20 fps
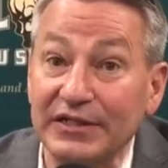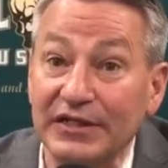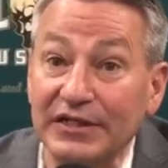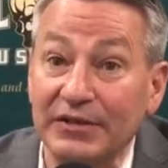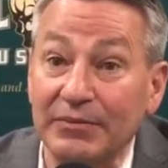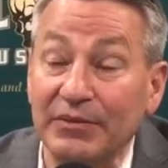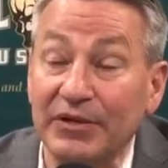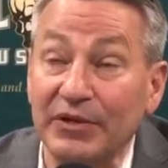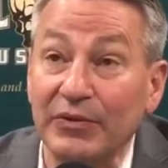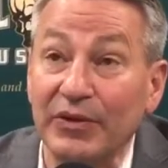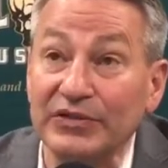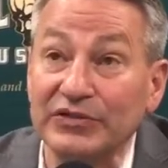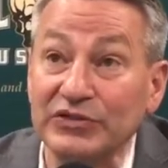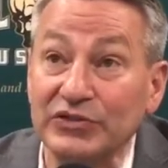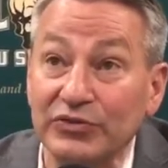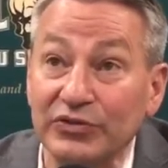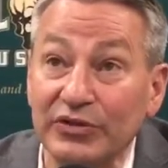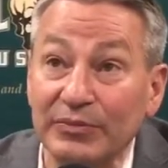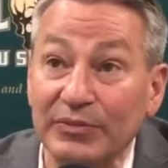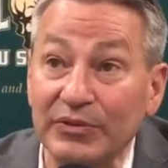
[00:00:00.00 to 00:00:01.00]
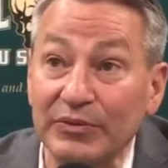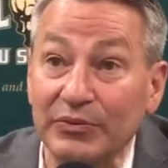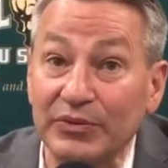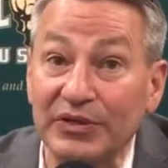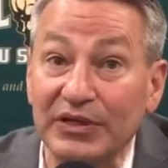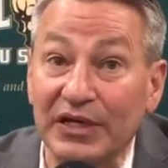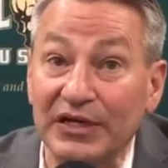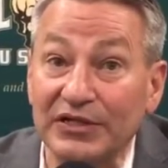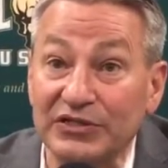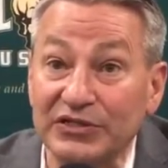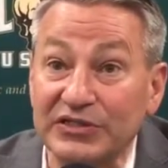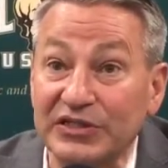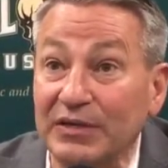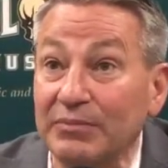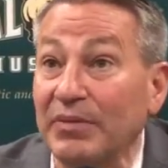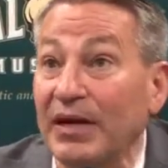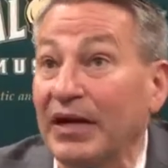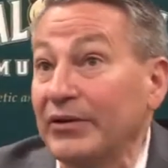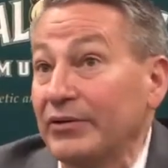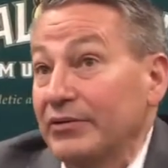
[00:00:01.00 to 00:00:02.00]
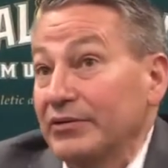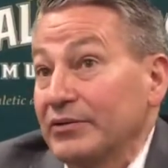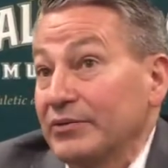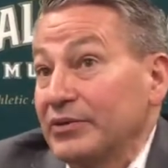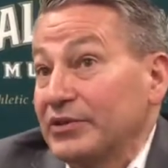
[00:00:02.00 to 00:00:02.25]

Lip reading: in the Big West tournament, we got to just get better.